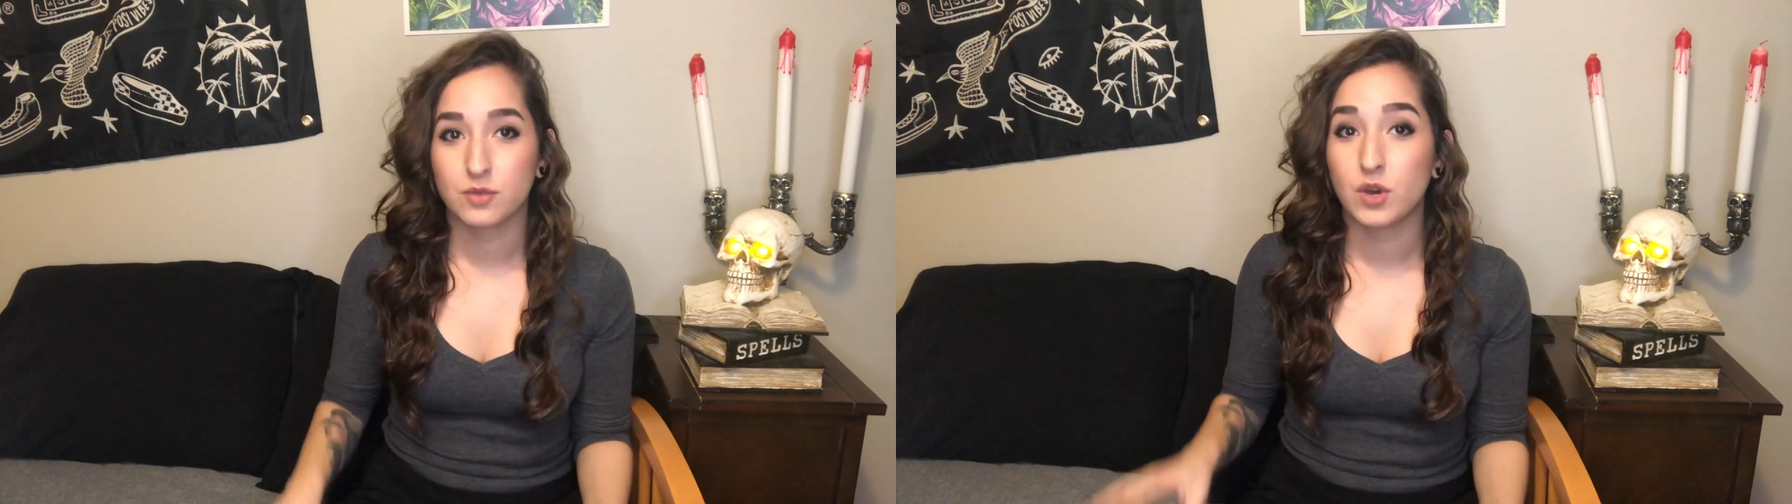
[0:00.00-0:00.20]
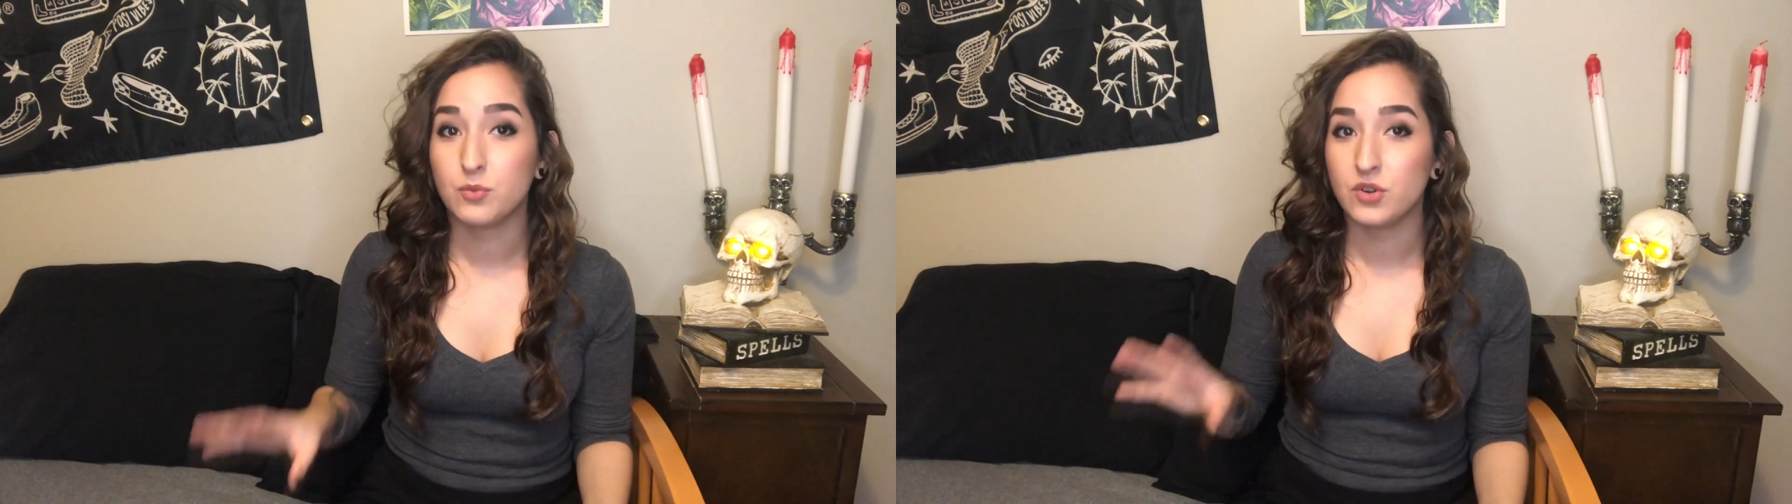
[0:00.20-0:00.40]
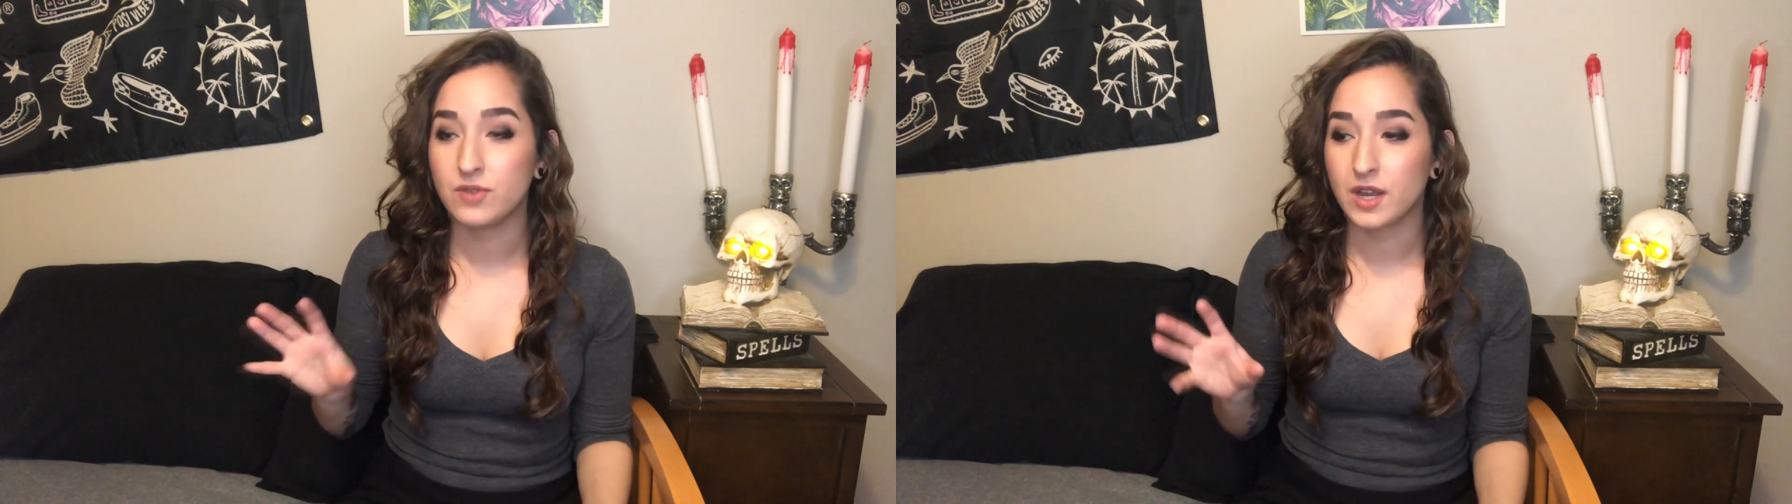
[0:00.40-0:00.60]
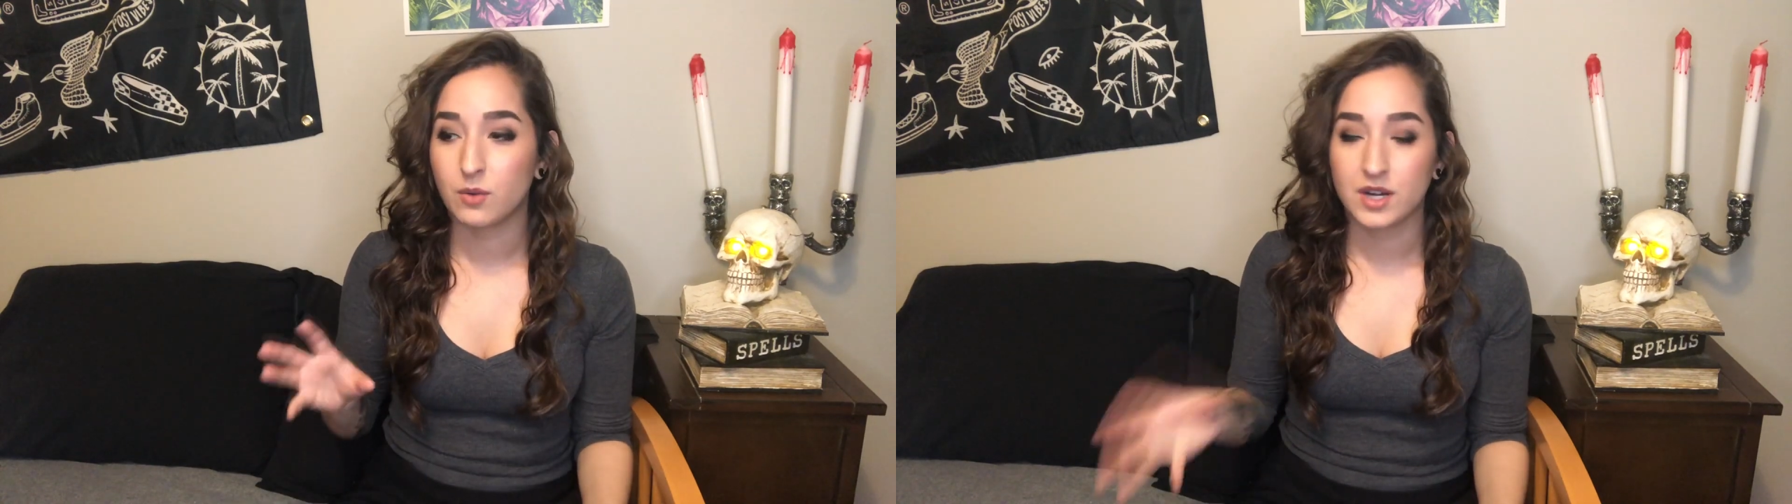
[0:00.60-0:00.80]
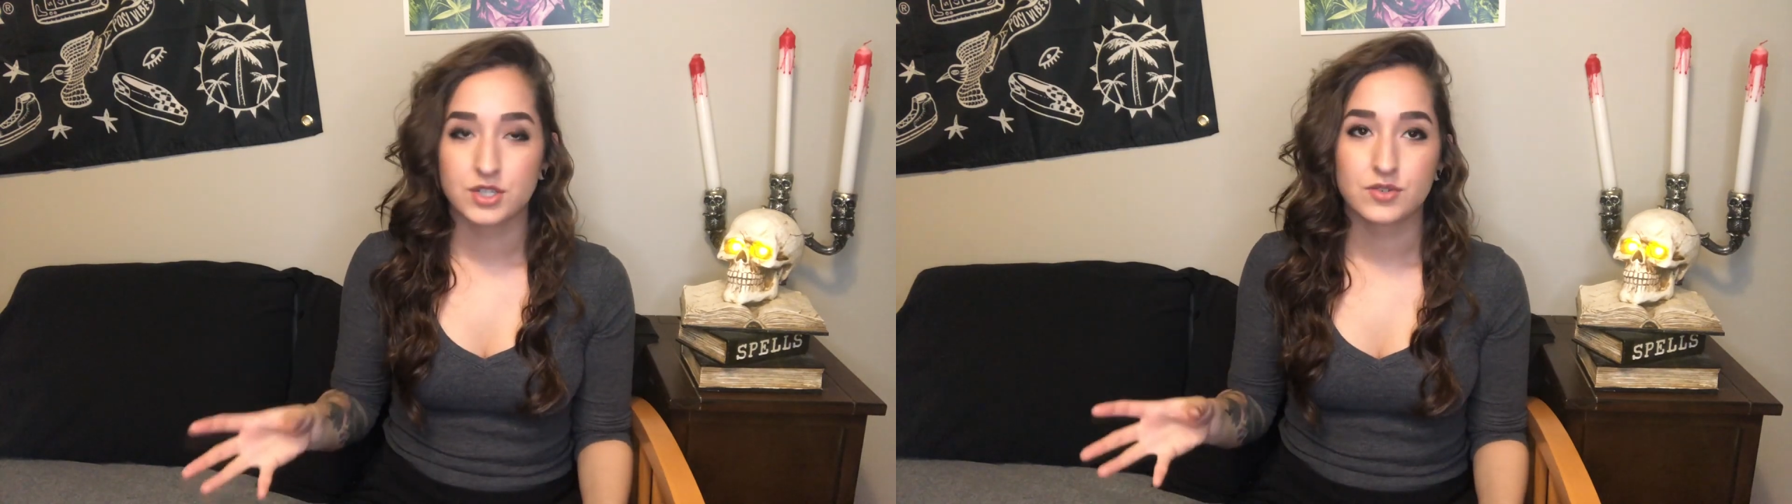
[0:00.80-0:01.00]
One movie I
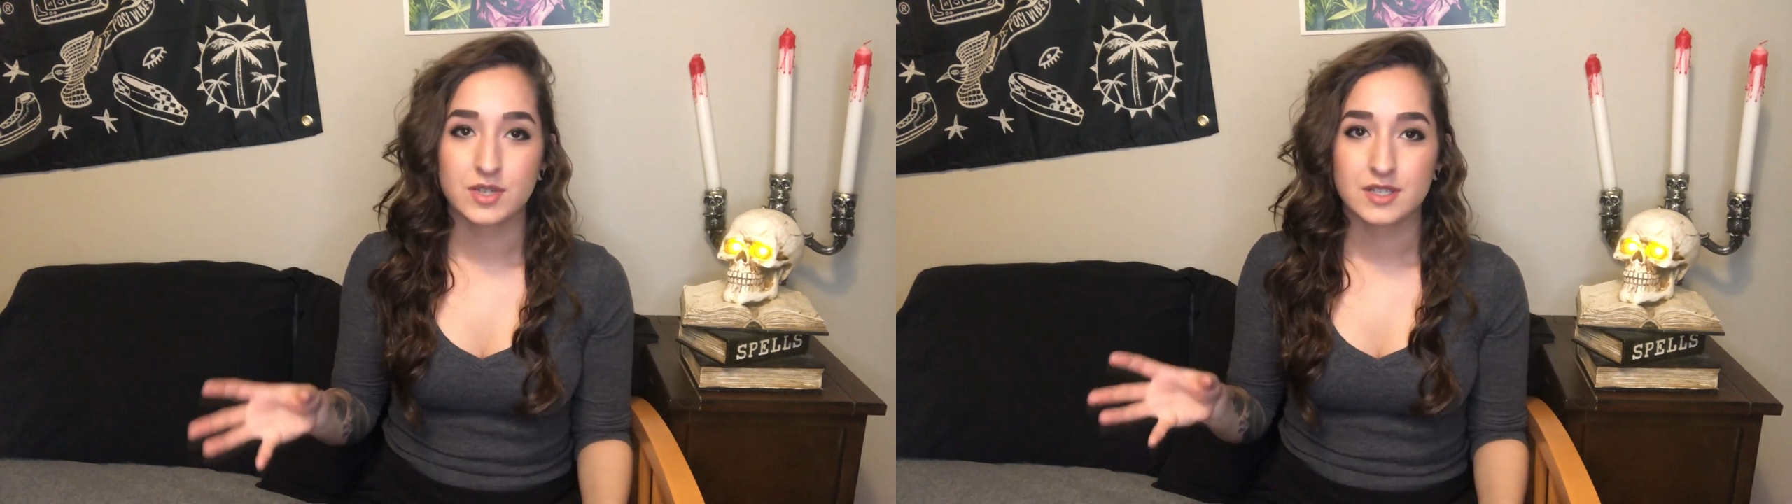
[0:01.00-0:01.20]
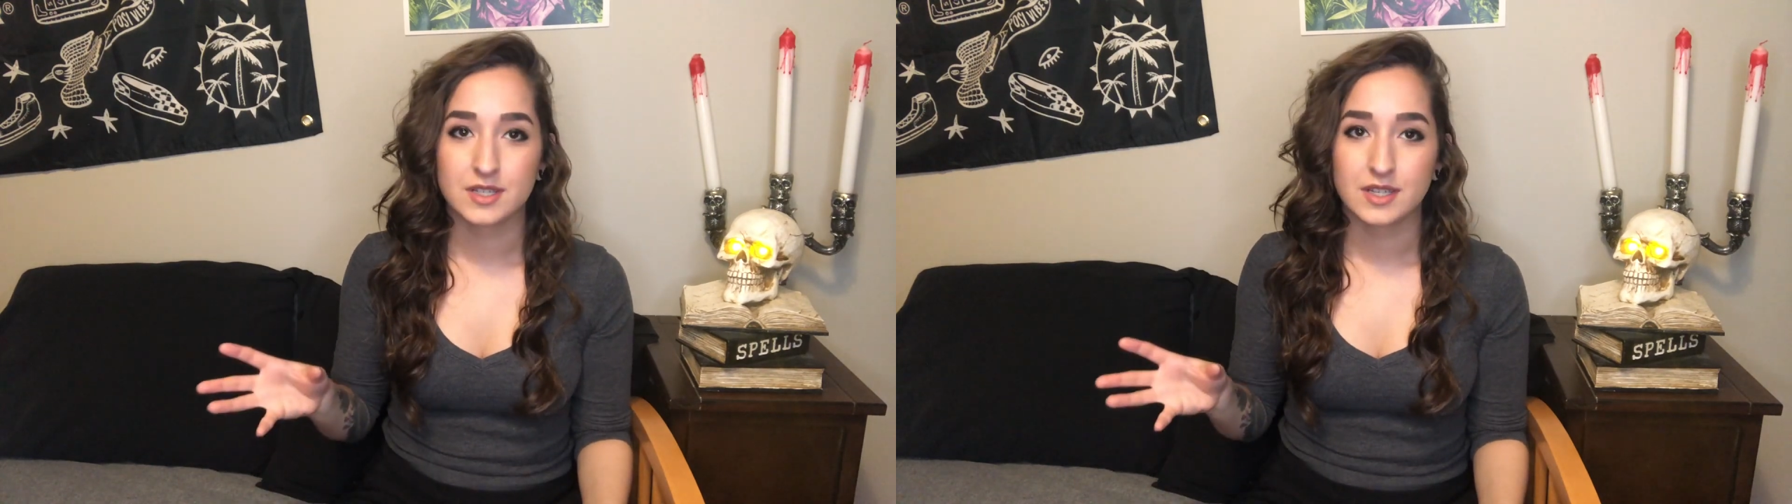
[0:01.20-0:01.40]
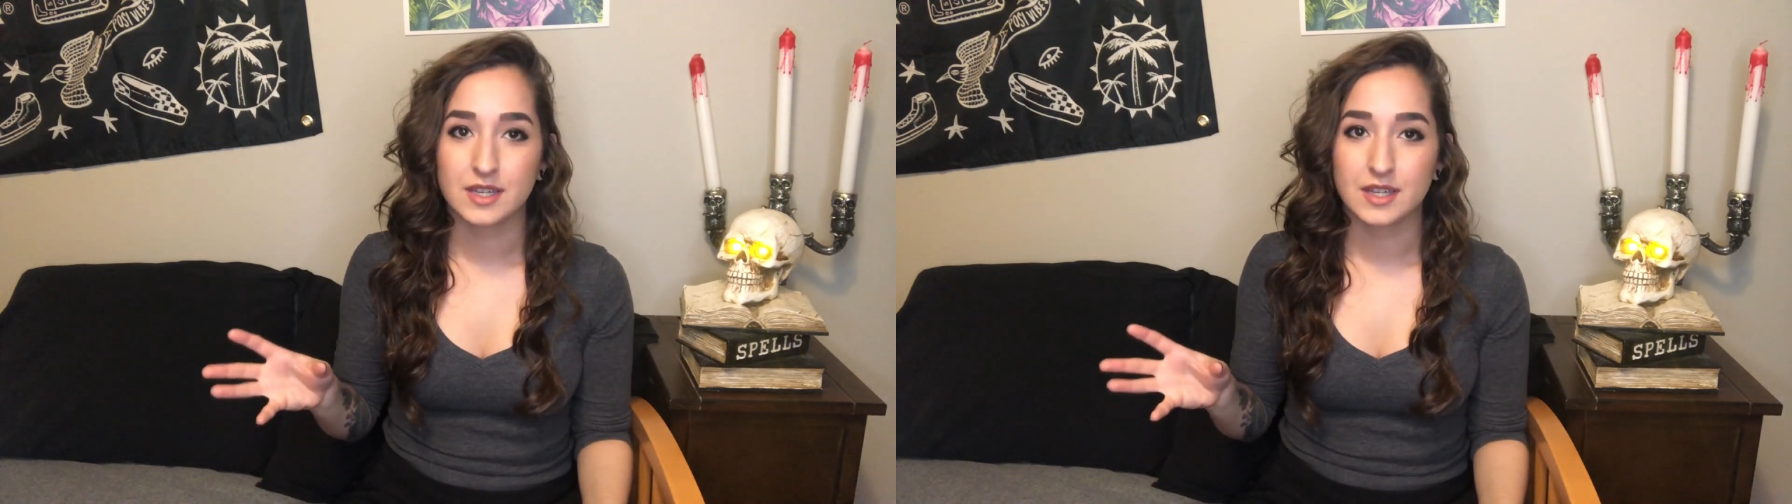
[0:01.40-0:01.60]
watched recently